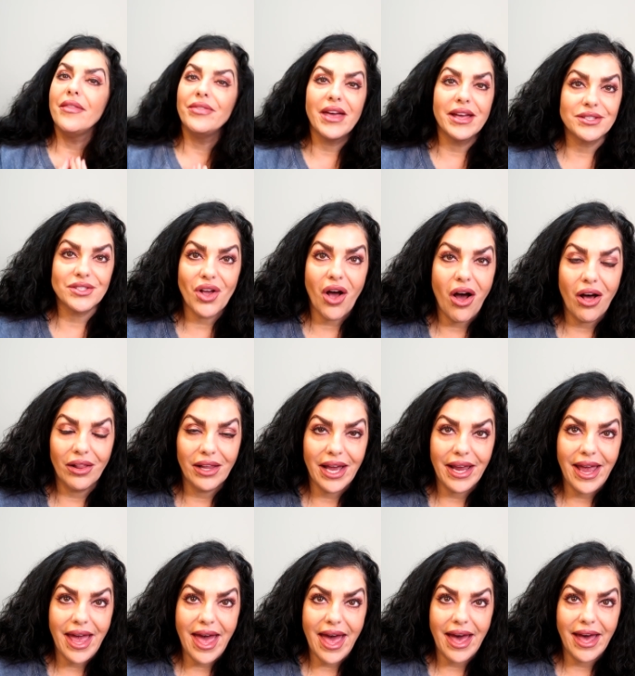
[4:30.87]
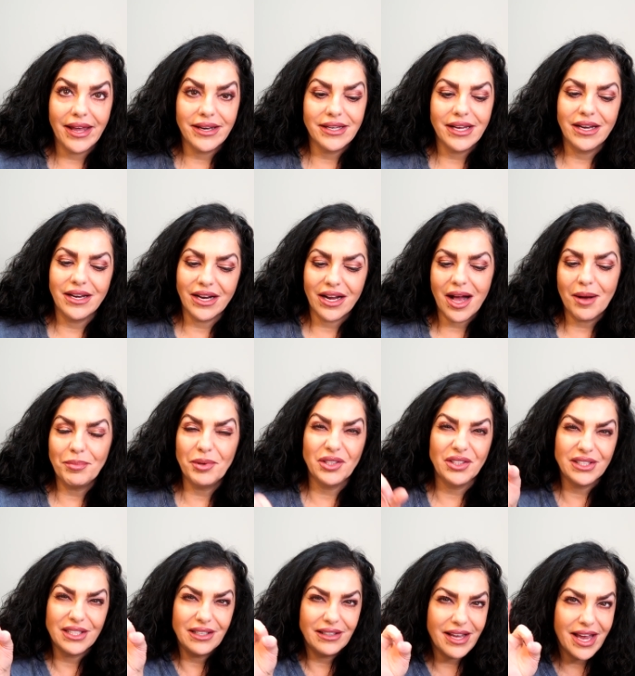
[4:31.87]
And that's all I had, and a
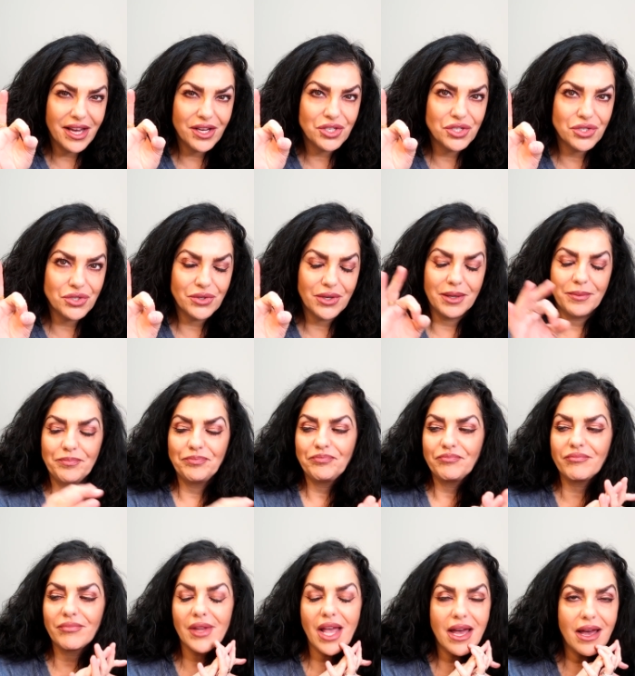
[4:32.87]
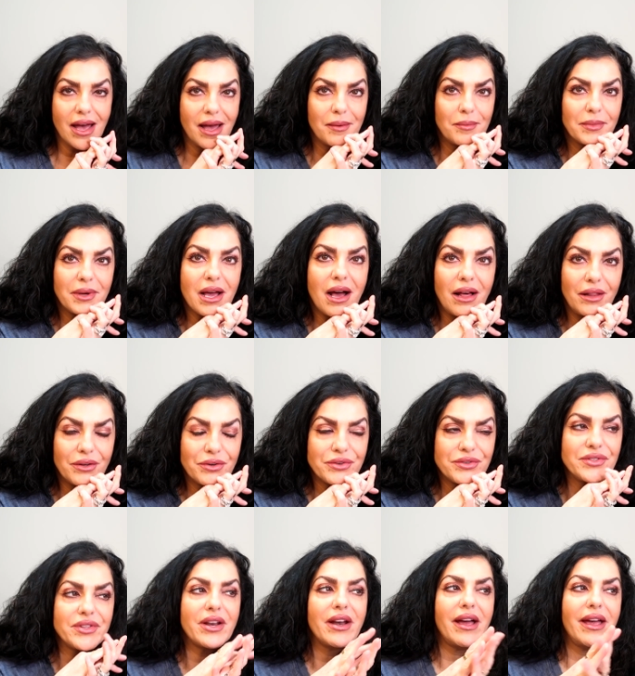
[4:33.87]
couple little extra
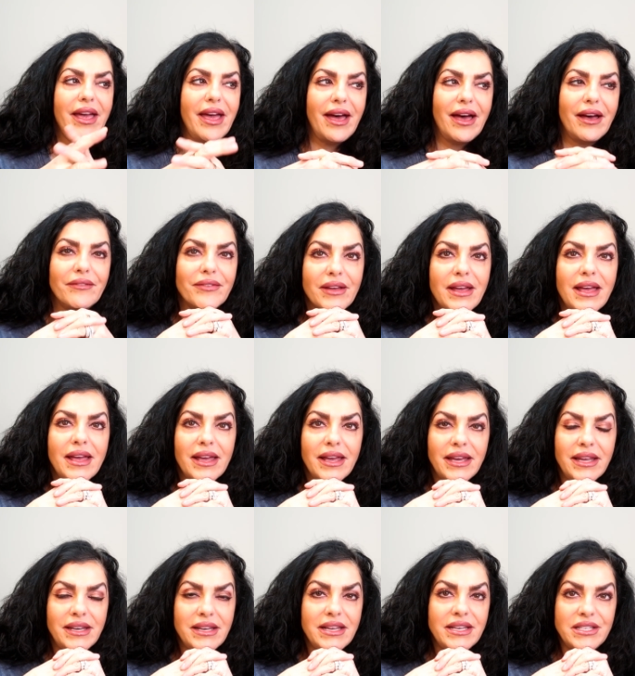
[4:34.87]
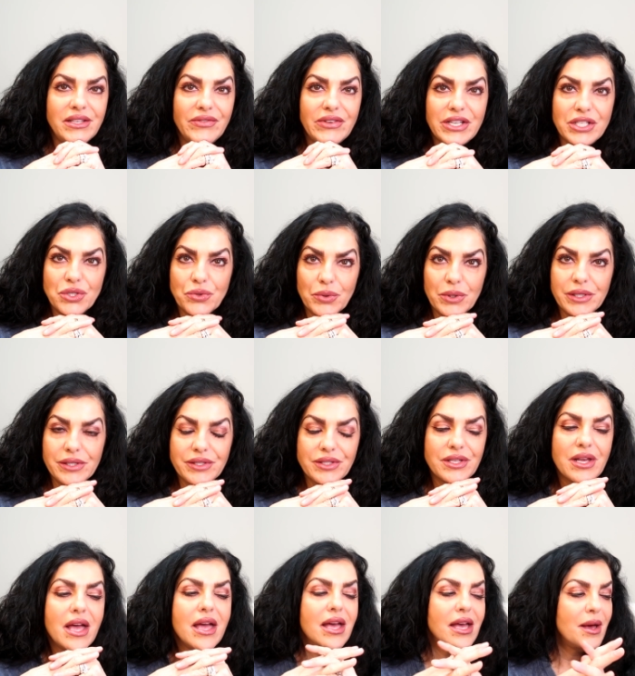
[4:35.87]
colors that I have in
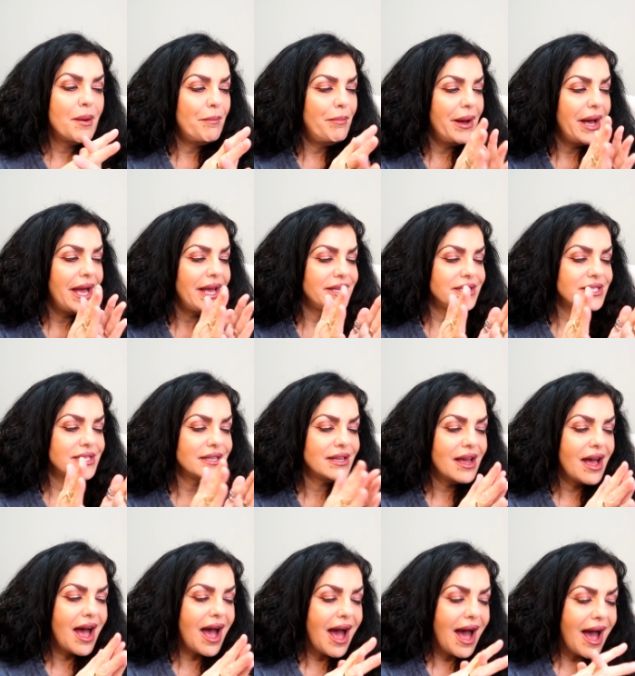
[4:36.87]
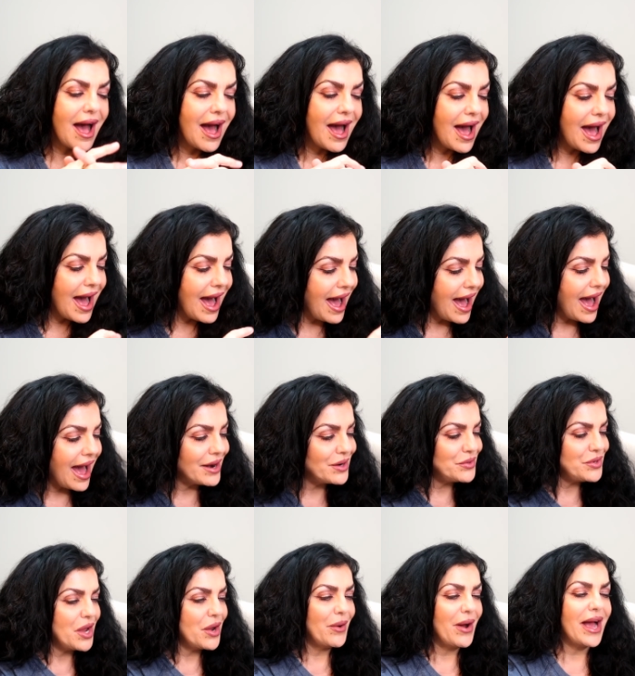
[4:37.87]
individuals. But I
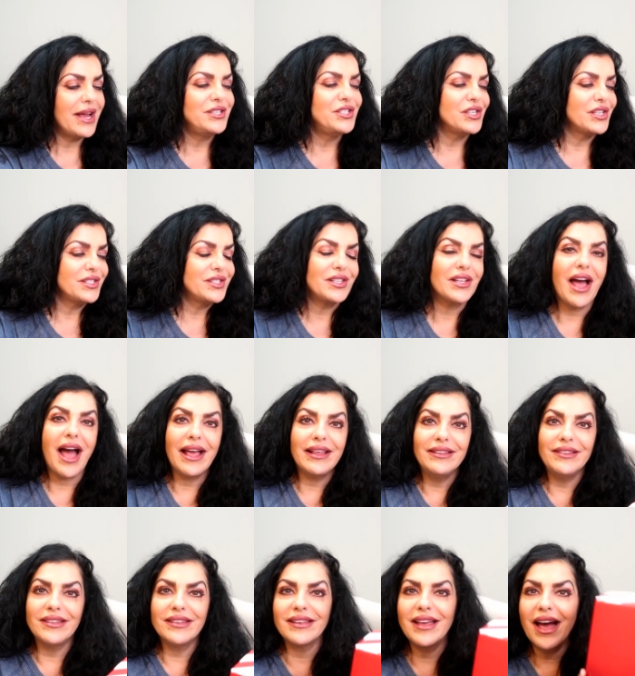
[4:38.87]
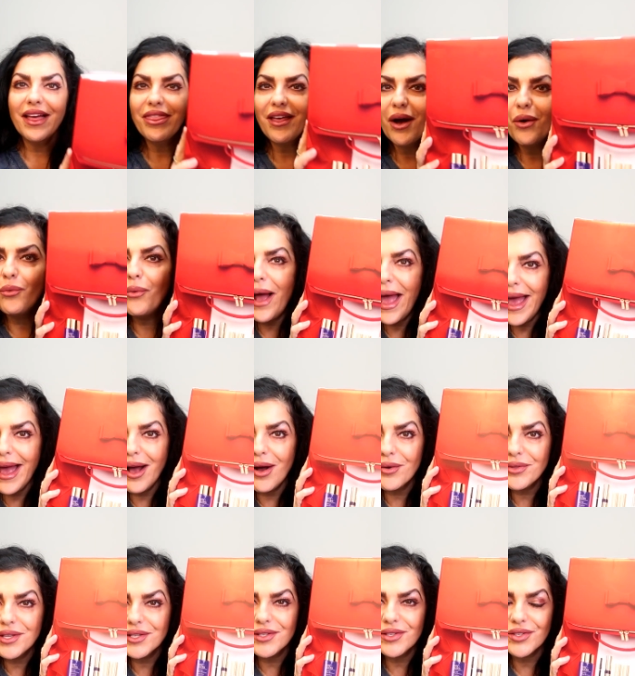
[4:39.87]
don't know, I thought,
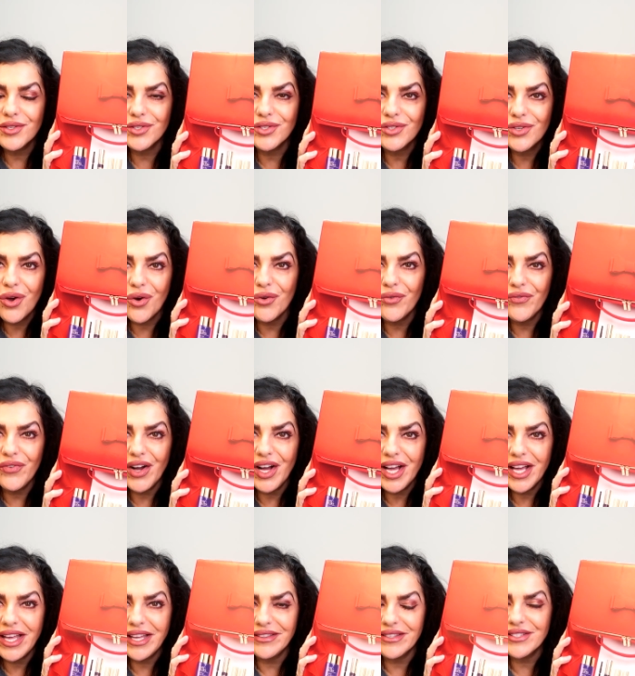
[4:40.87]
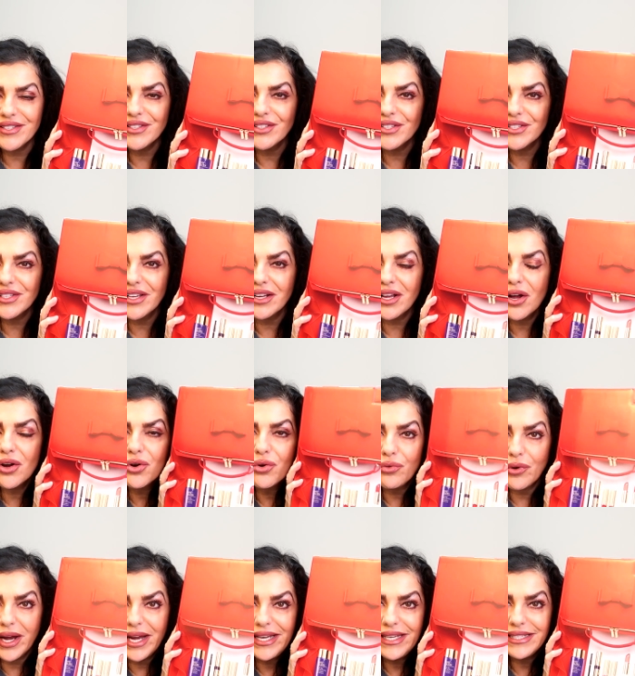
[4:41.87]
wow, this is so fun. This looks like a
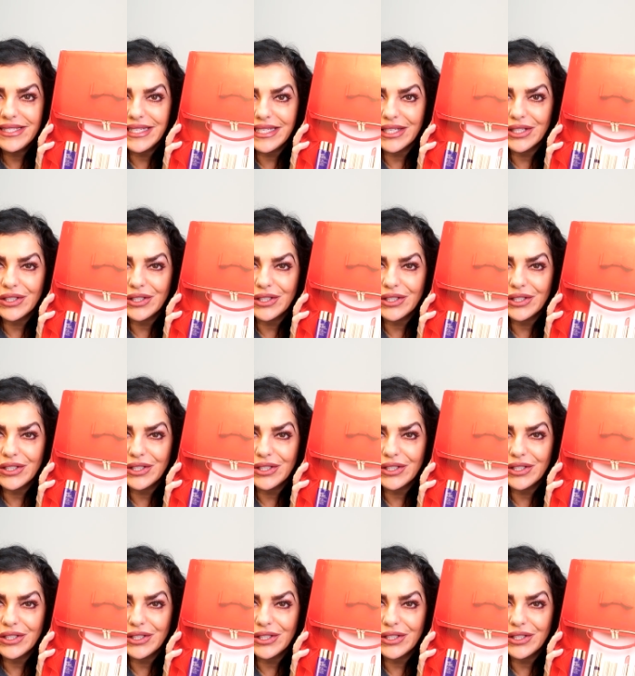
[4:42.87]
great